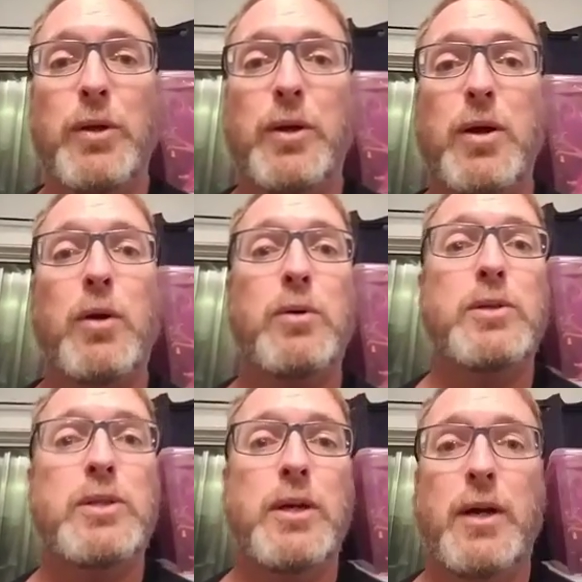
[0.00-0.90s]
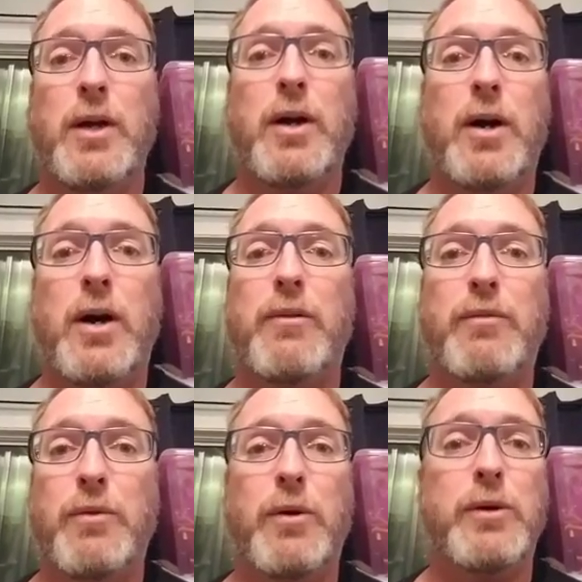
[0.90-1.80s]
The codes are
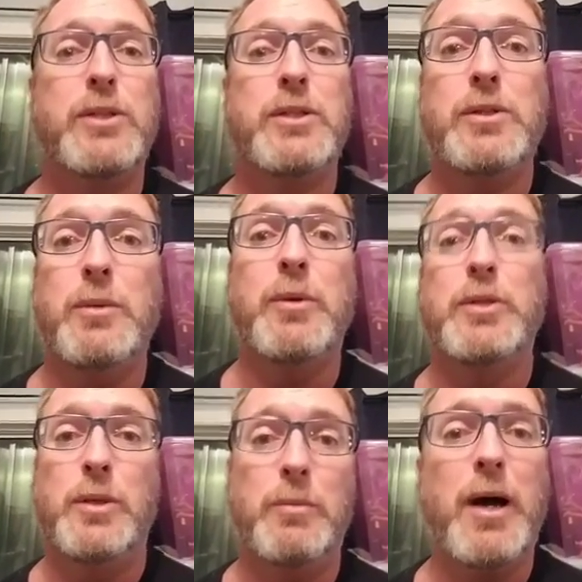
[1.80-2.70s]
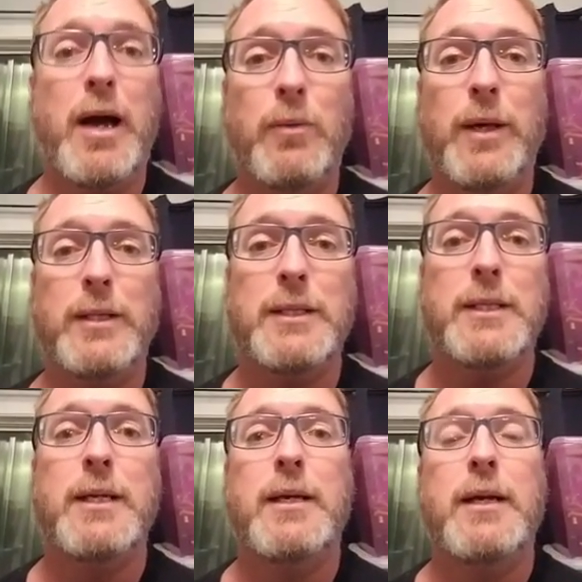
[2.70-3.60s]
for super, super high winds.